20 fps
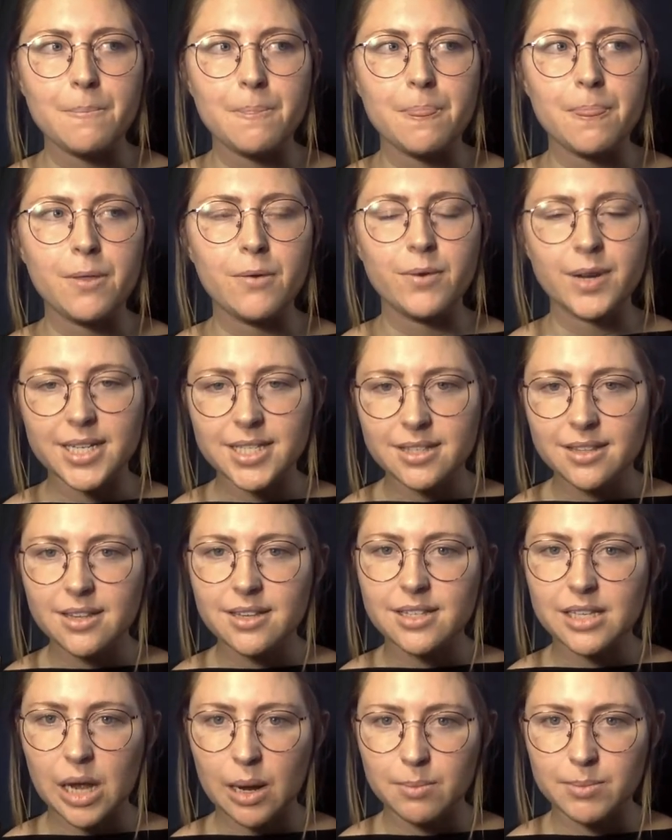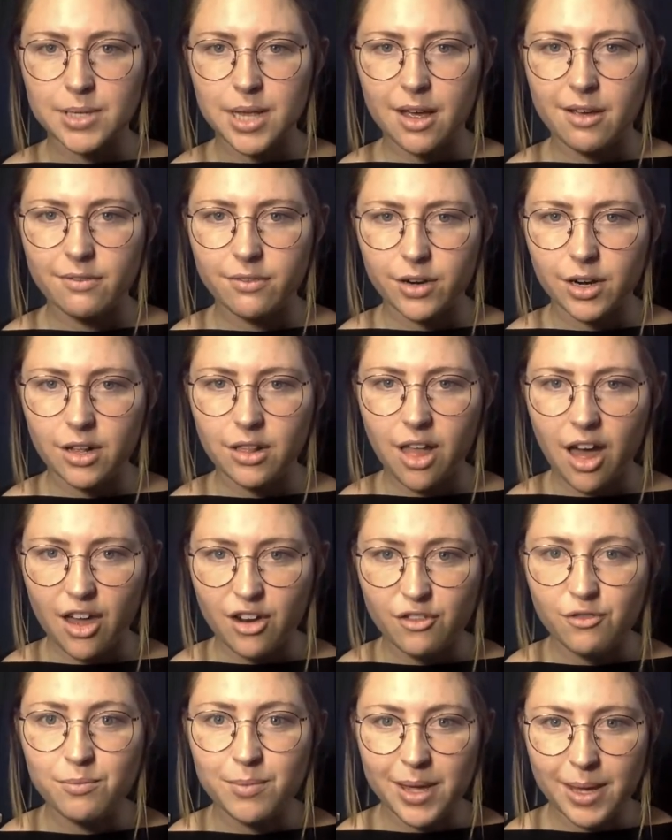the reason this comes up for a lot
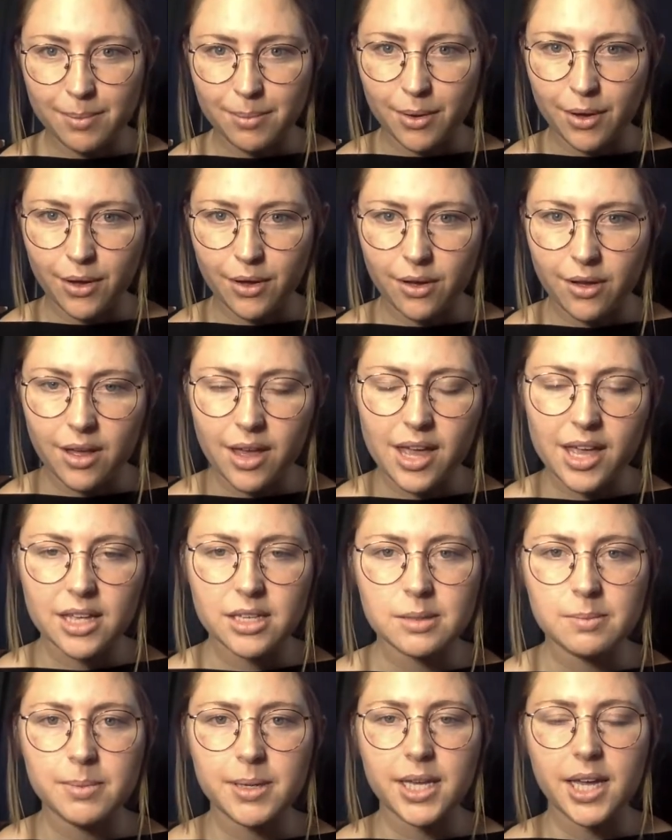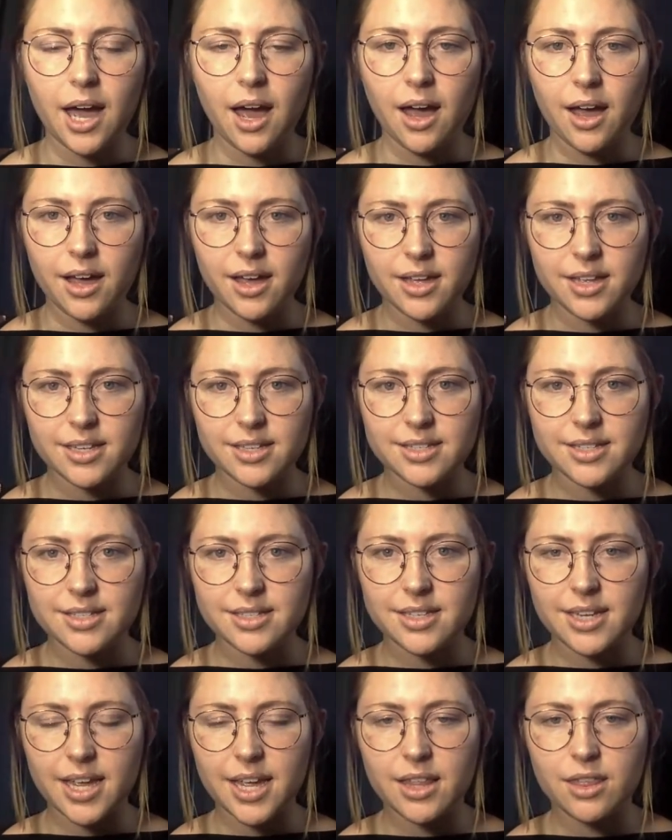of people is because
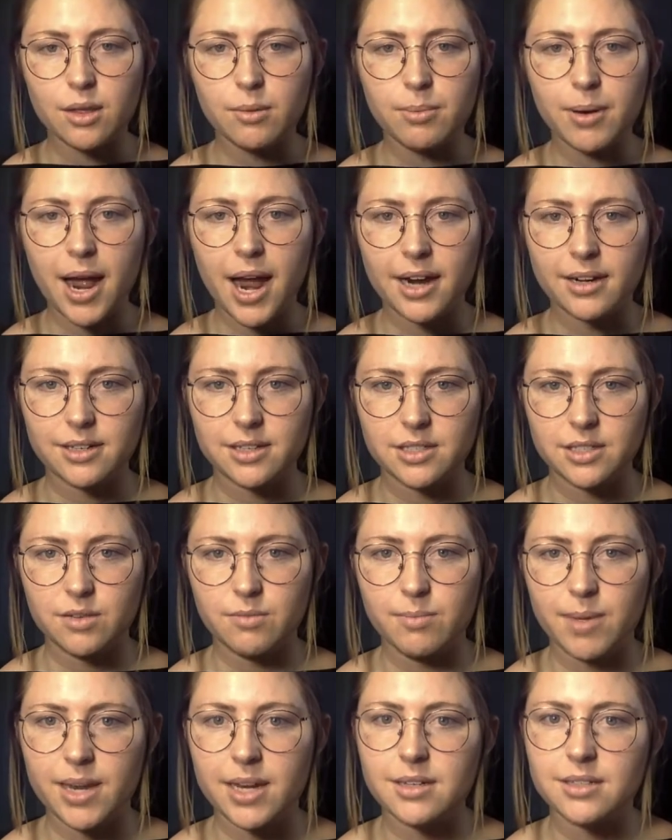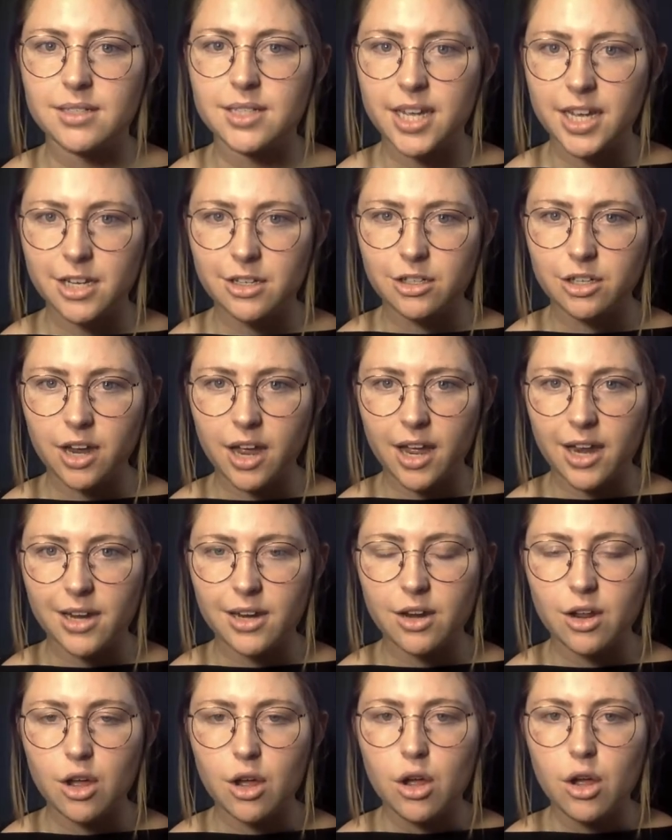in the practice of meditation,
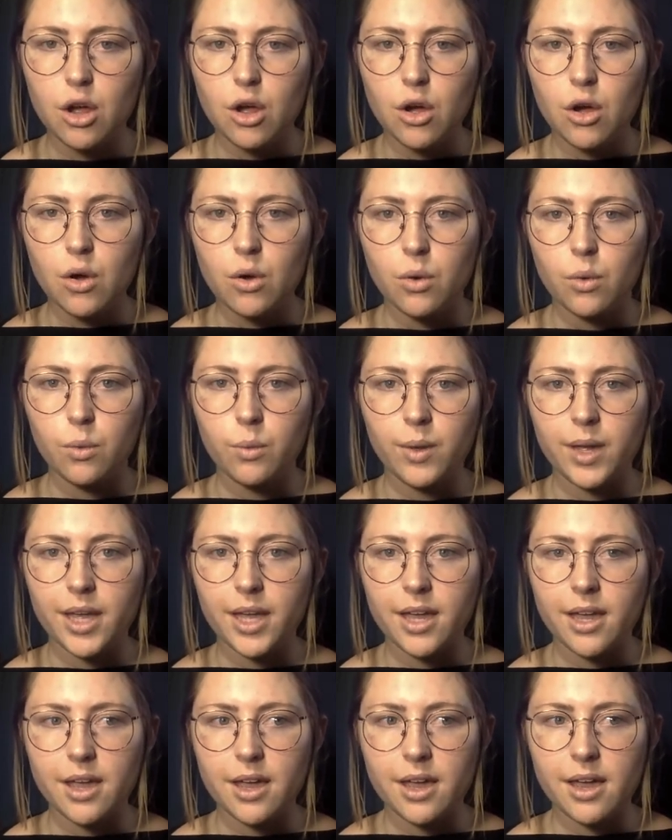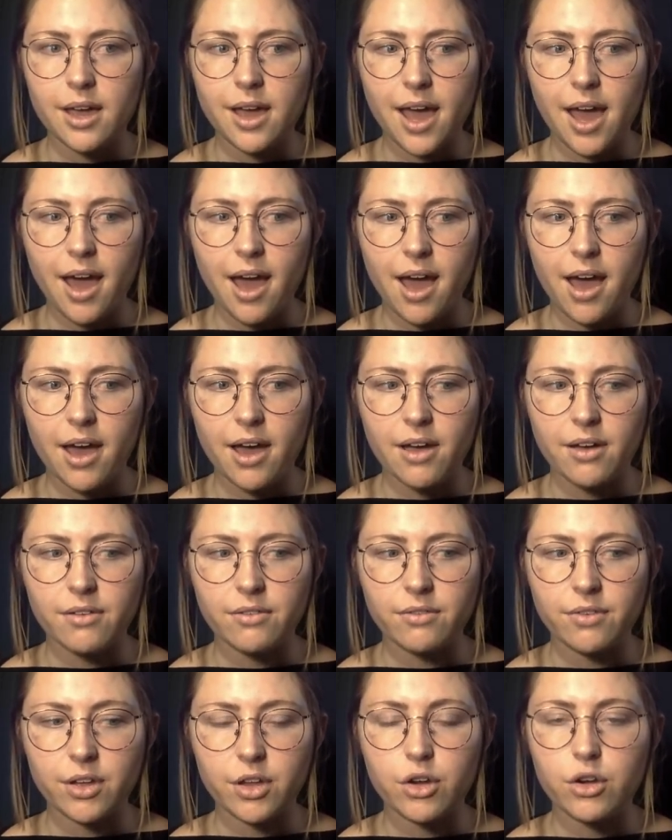we have
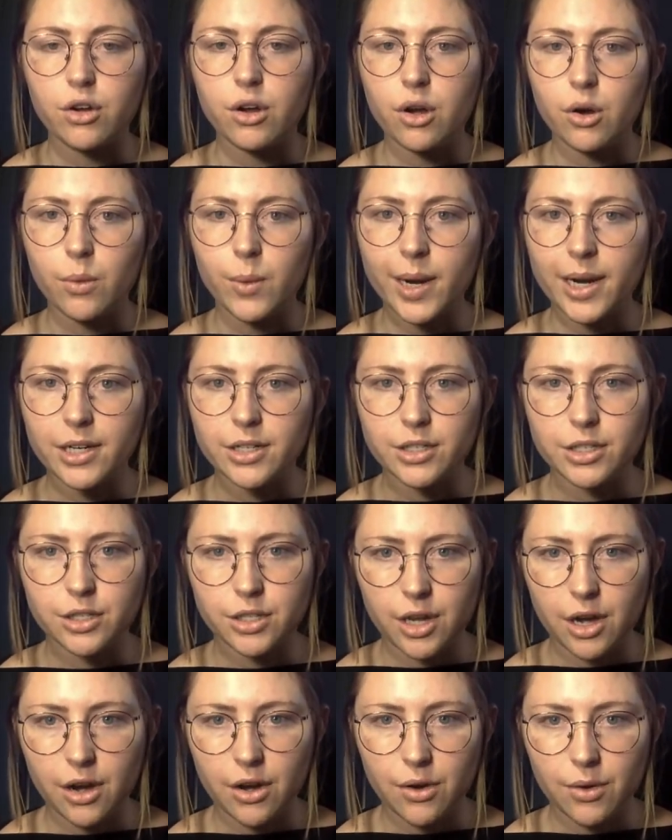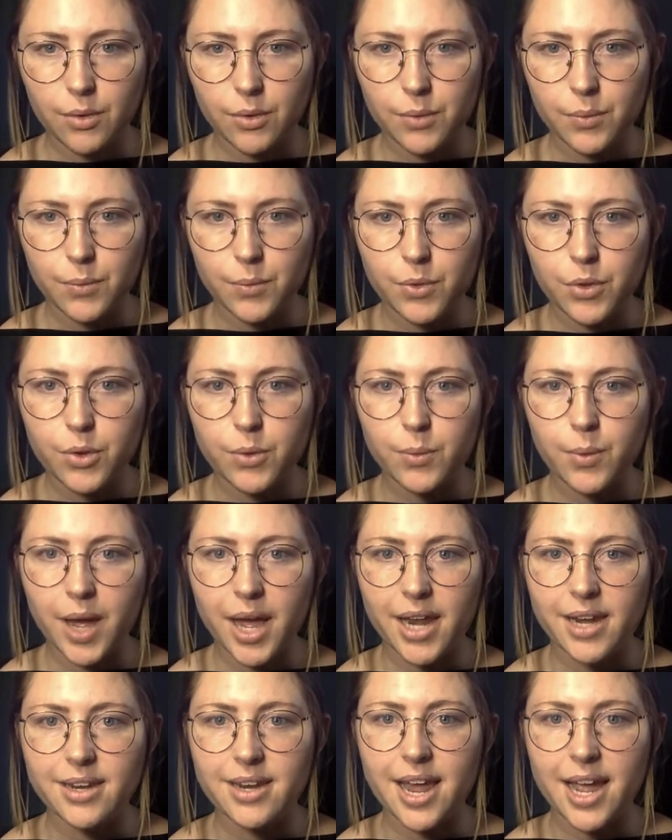nowhere to go
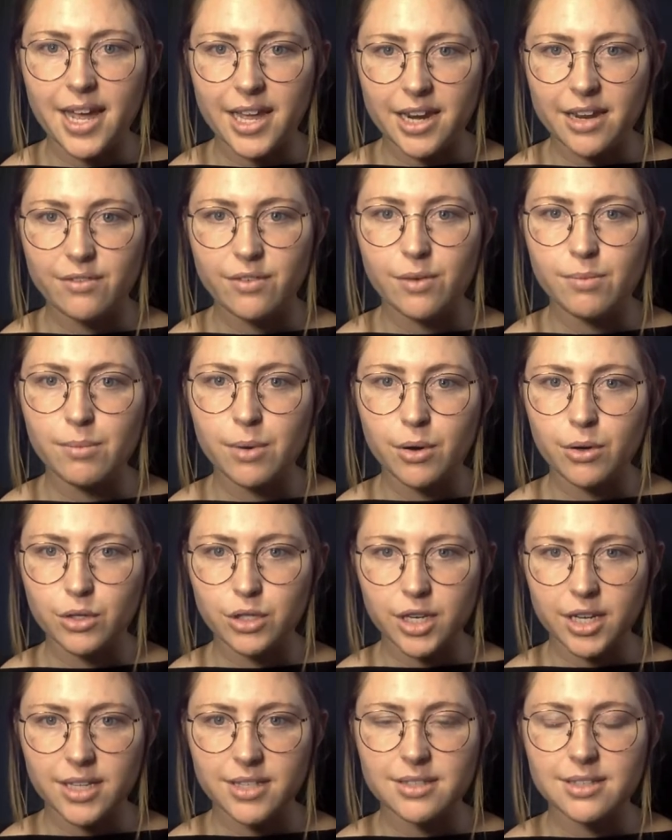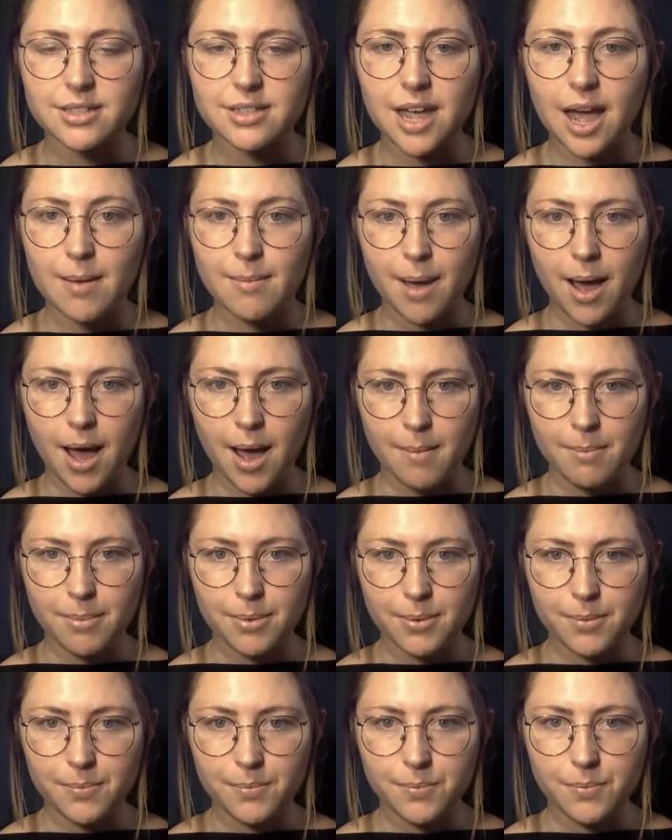when negative emotions come up.
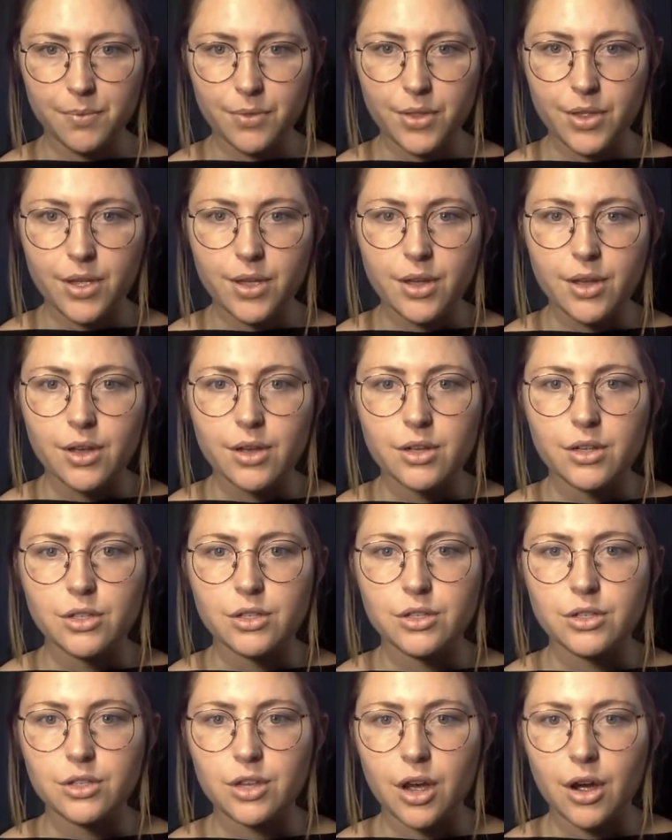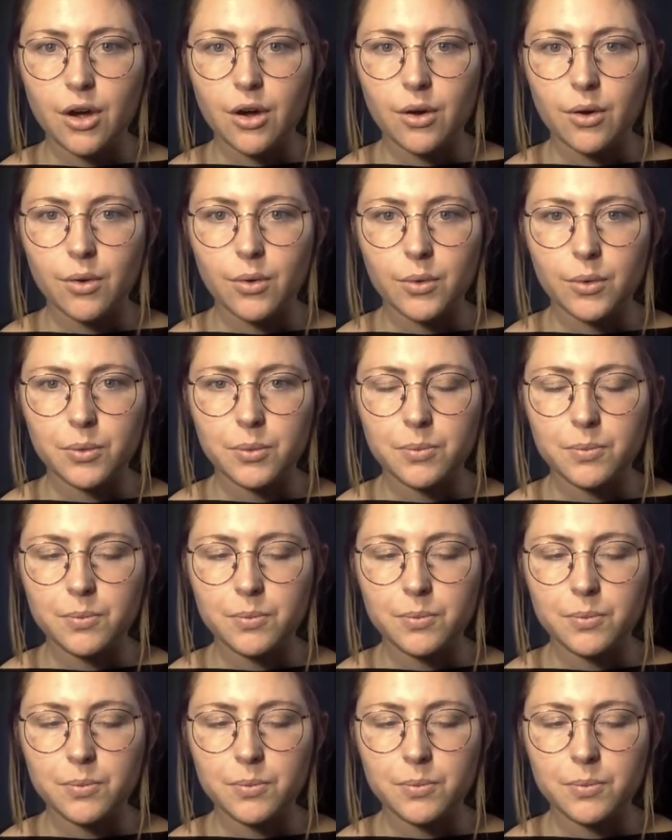So,